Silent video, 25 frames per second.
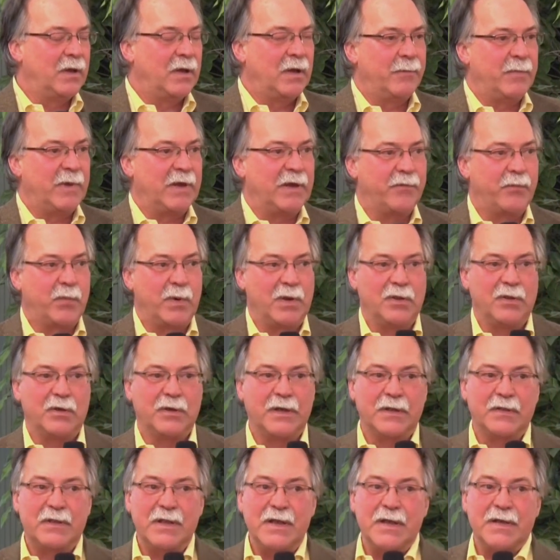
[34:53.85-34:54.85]
I mean, if we look
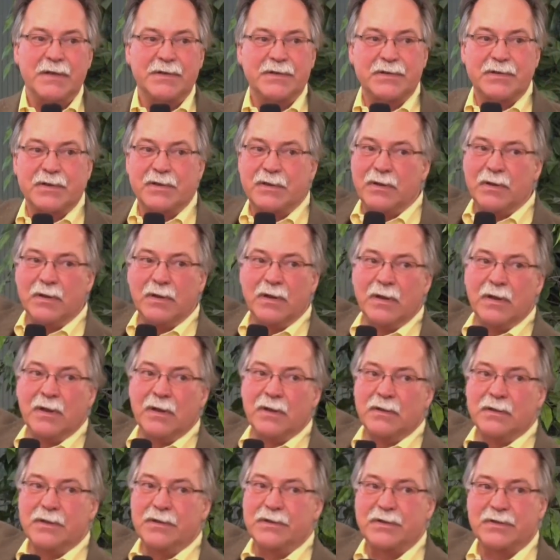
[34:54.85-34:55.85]
at this,
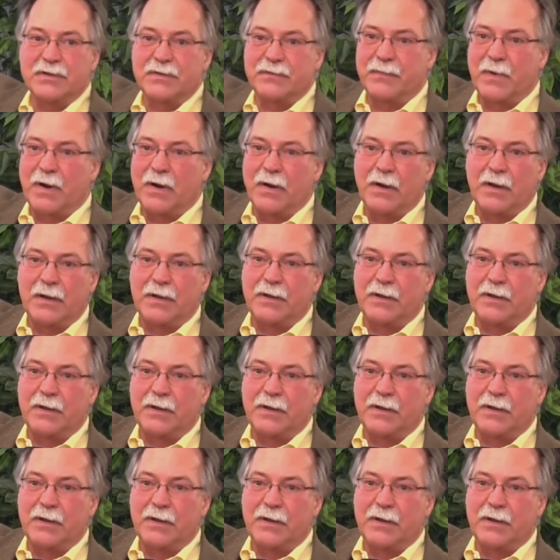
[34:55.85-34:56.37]
this is very